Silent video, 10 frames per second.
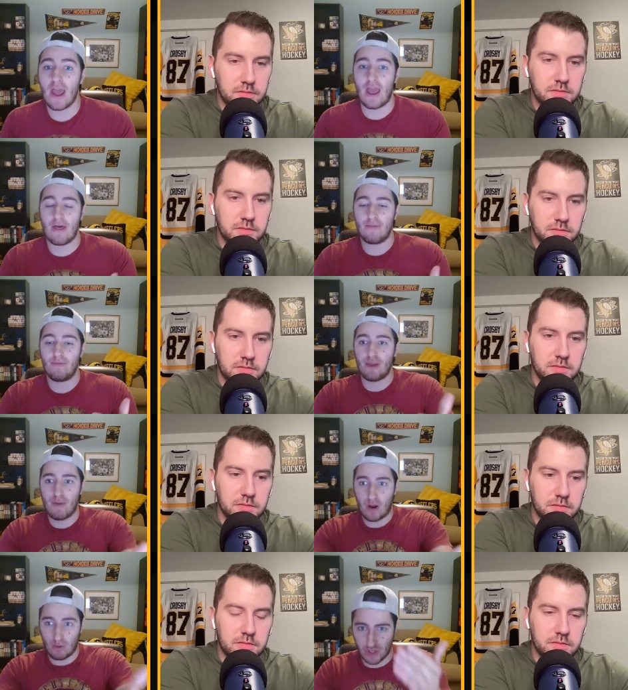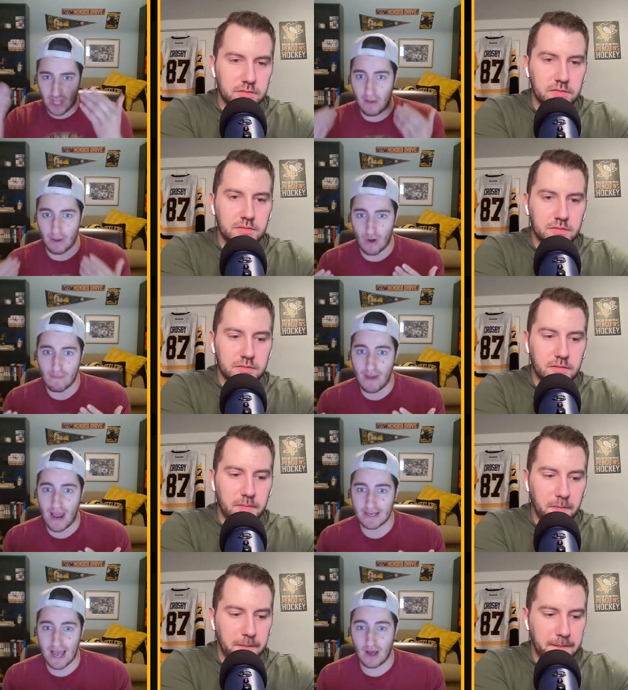Speaker 1: and the puck was just coming right
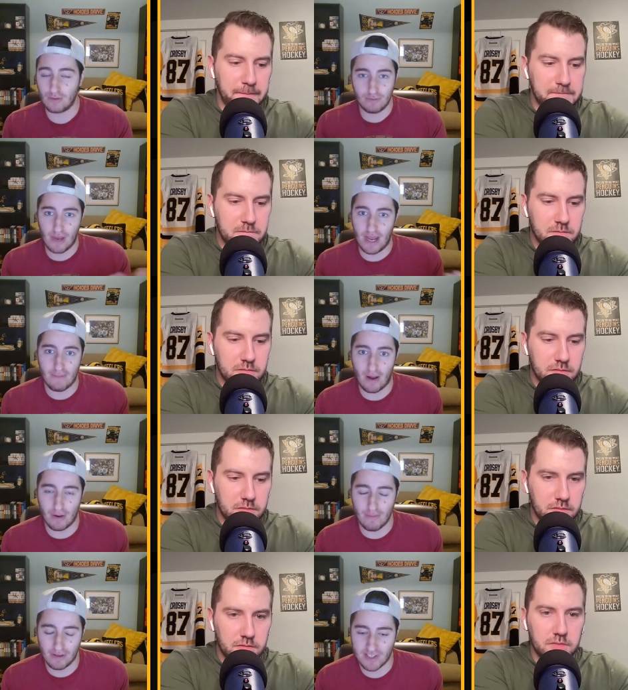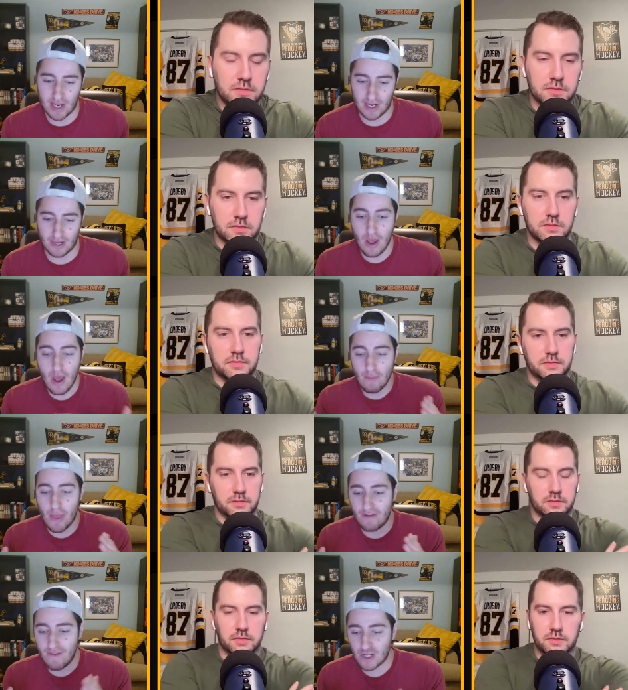back down in about a millisecond. But
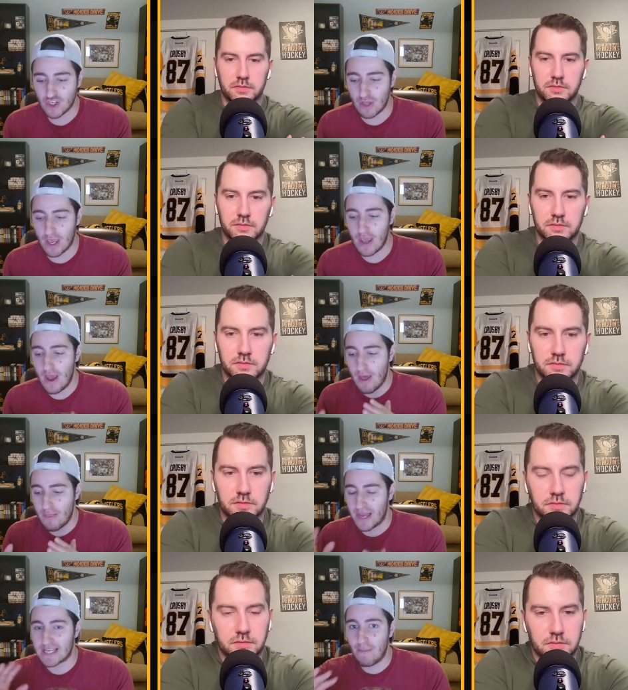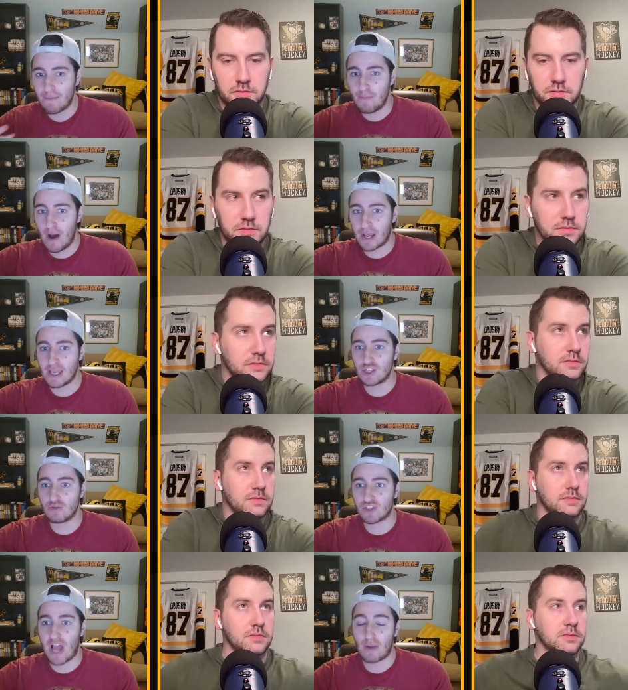then eventually, they dumped the puck into a
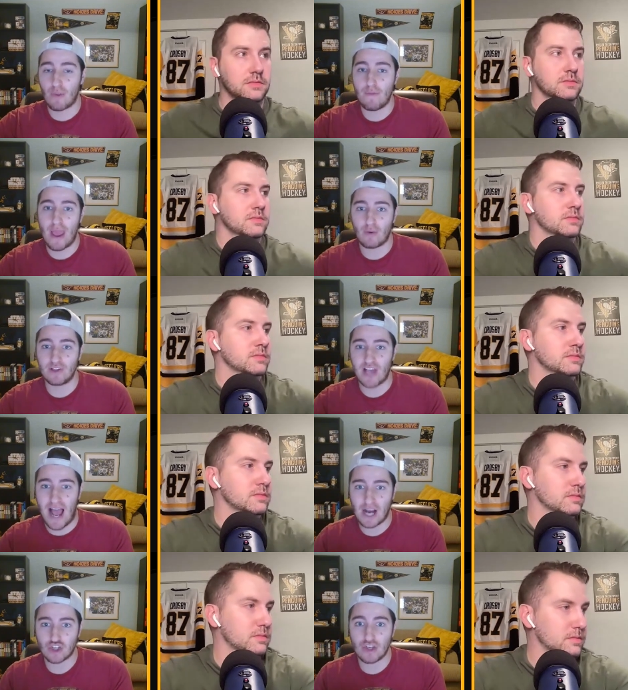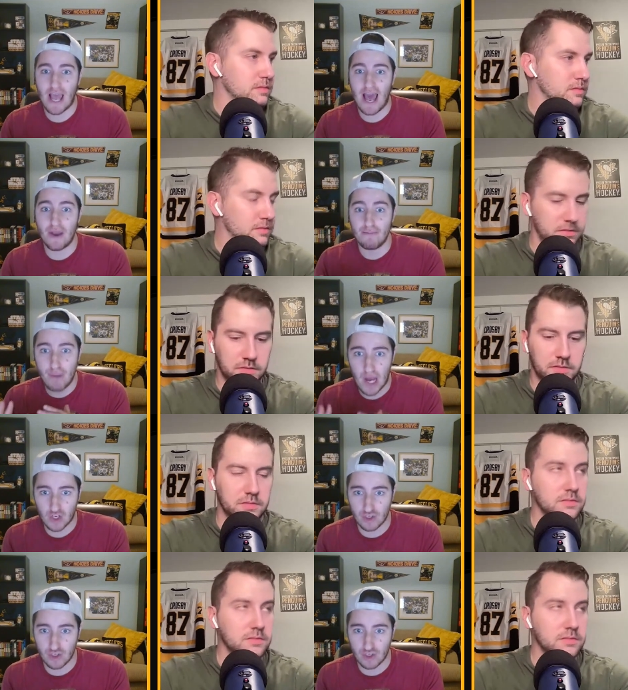side where the Penguins actually had puck